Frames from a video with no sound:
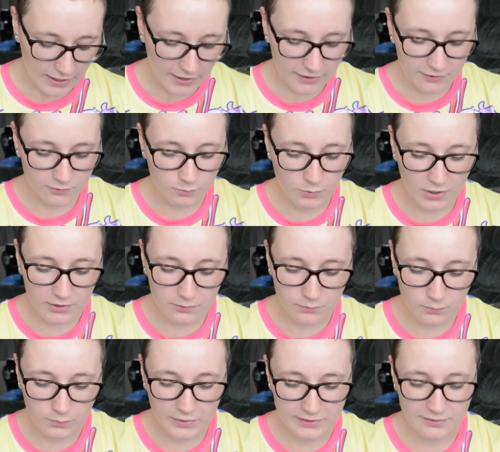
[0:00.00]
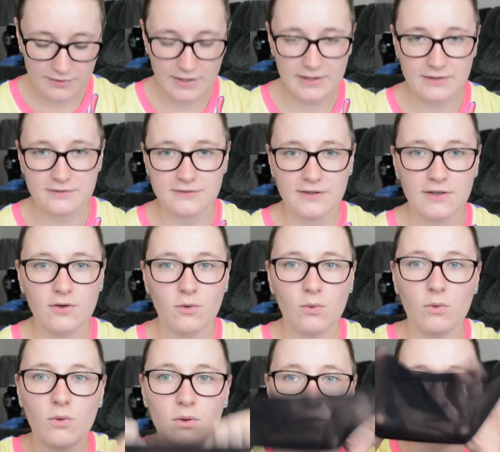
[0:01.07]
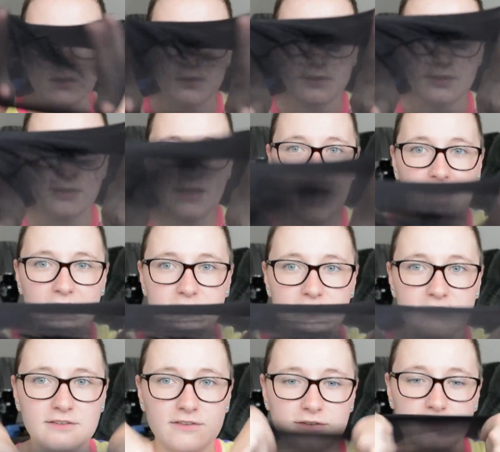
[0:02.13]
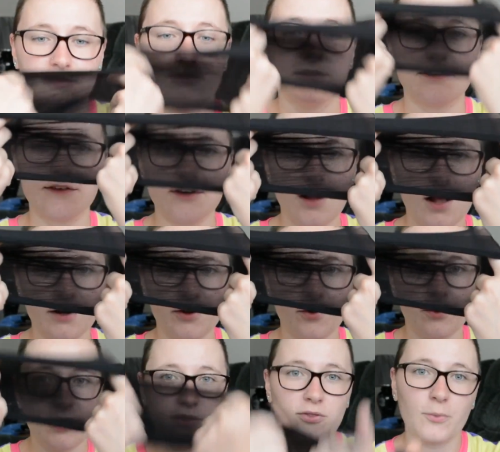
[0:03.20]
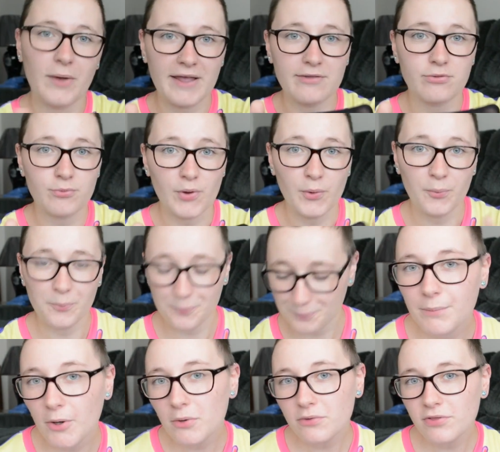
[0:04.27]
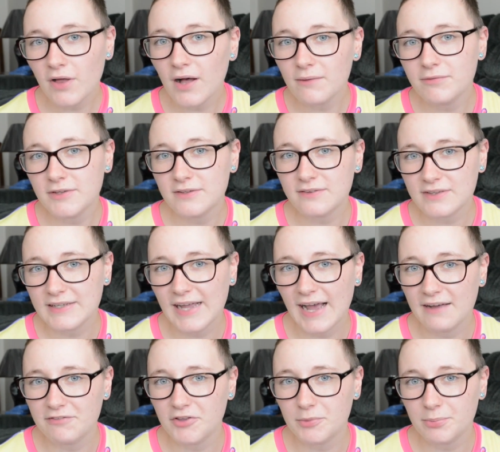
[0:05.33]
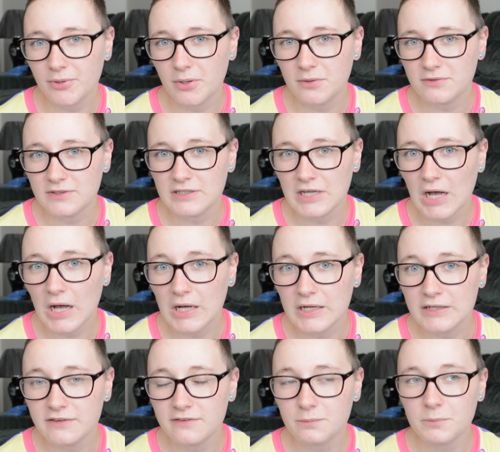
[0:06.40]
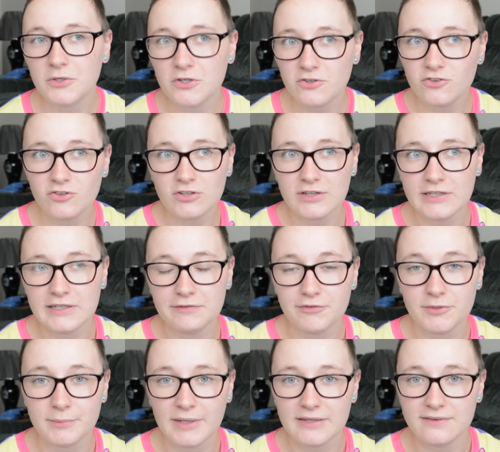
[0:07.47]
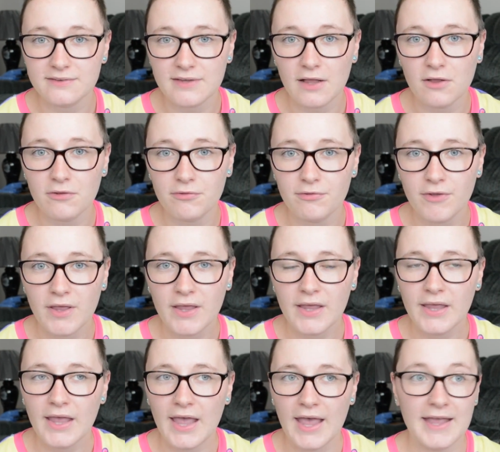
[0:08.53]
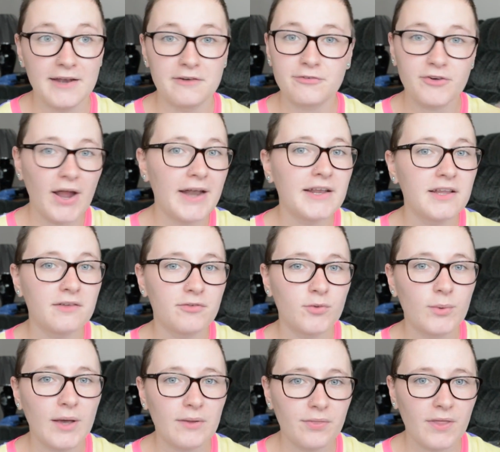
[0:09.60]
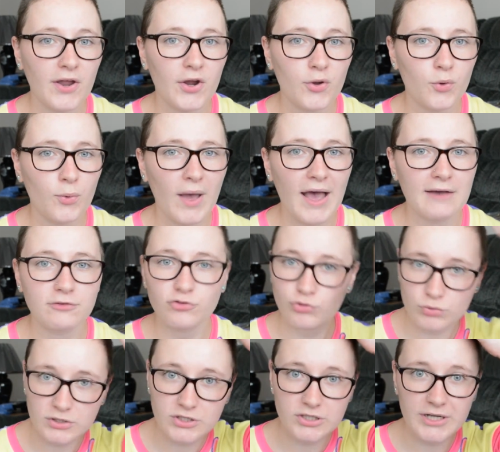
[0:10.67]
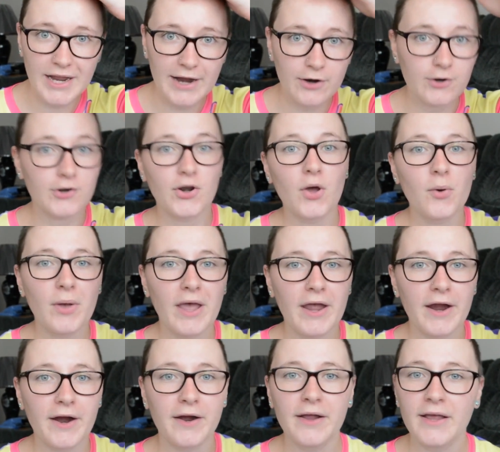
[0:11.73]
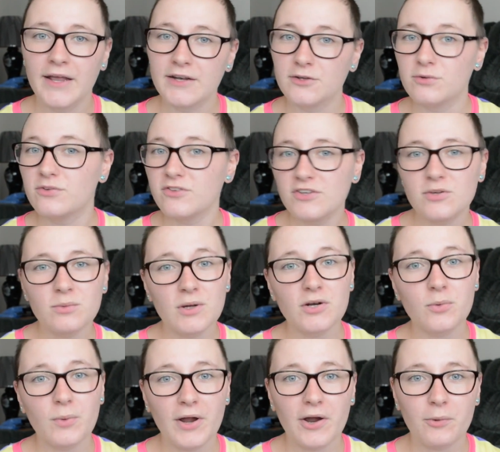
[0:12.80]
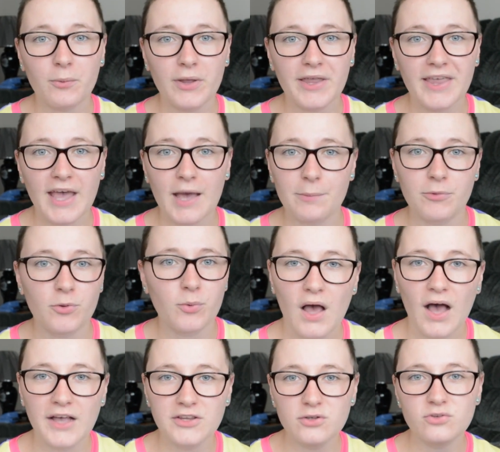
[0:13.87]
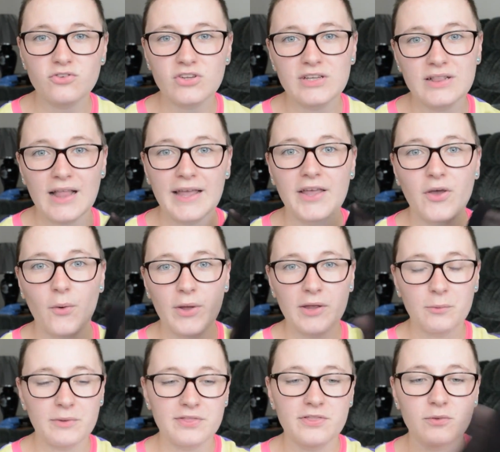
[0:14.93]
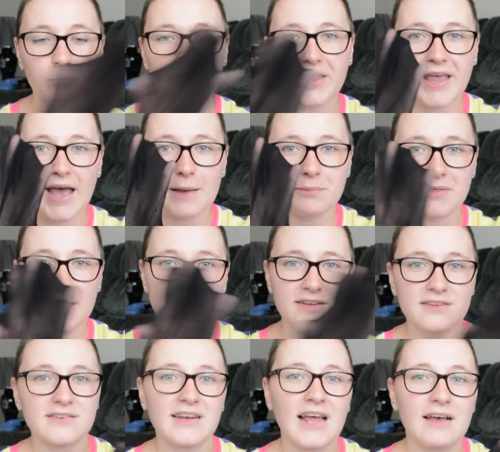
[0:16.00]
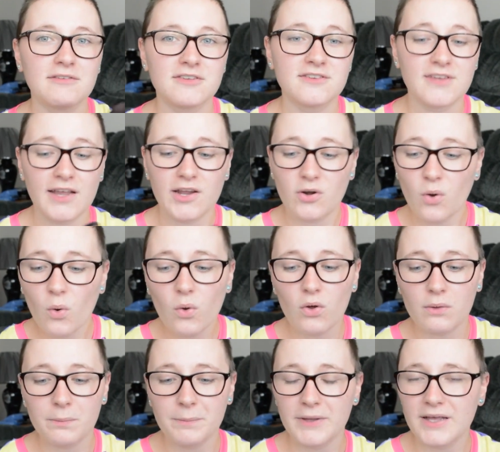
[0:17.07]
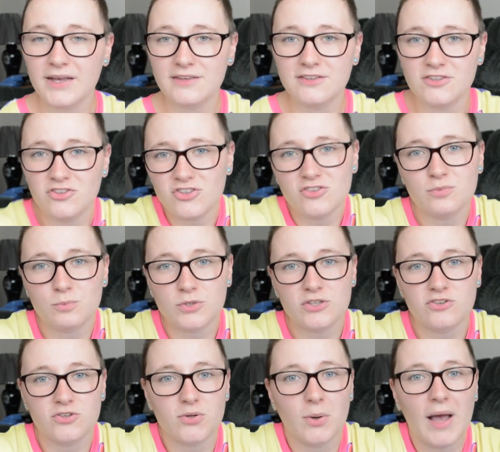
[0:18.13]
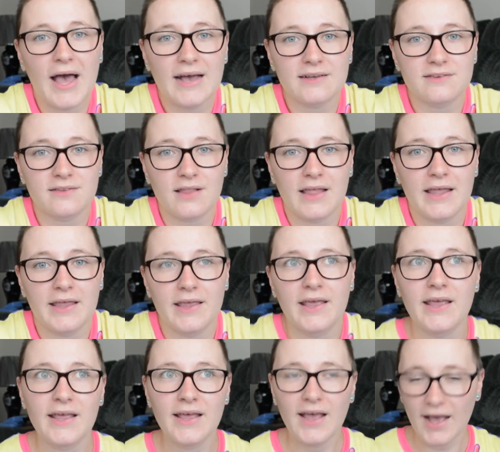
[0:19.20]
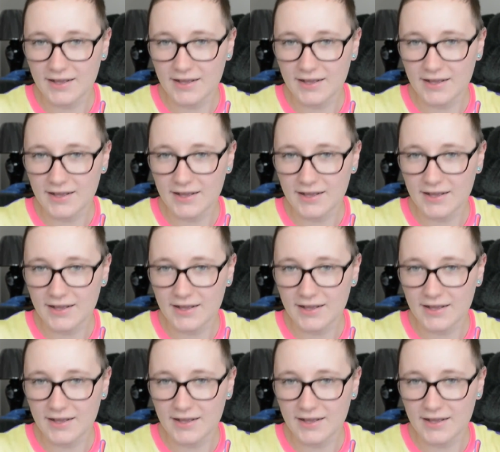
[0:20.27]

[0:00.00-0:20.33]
and one with a single hole that does not go all the way through. Both obviously have their pros and cons. Personally, for myself, and for any of you out there who have shorter hair or no hair, you still want to wear a wig cap, I usually like going with the wig cap that doesn't have a second hole, because it just more so acts like